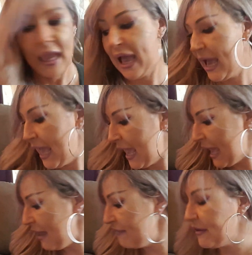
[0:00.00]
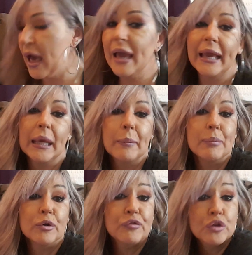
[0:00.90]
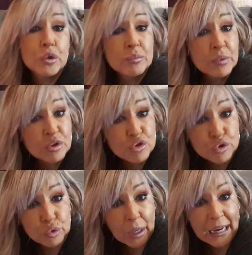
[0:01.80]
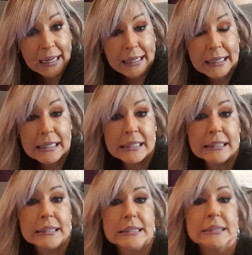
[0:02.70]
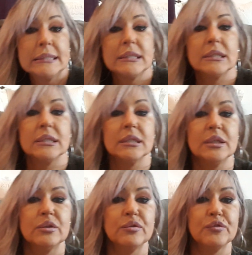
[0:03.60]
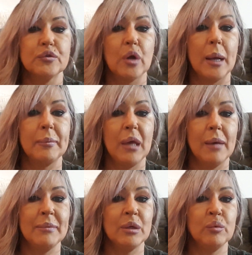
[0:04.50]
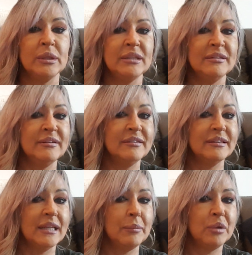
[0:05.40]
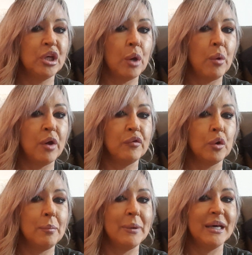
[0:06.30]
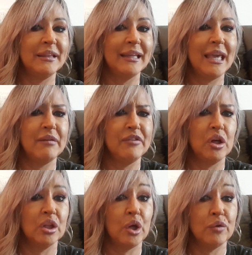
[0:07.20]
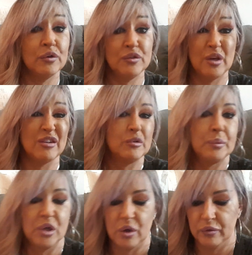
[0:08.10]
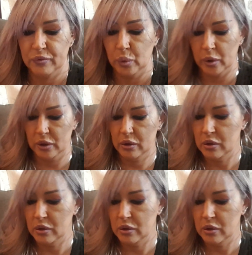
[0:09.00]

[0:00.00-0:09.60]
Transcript: have a perfume tray for upcoming ones that I'm going to go over, but they kept falling over, so I just put it on the floor.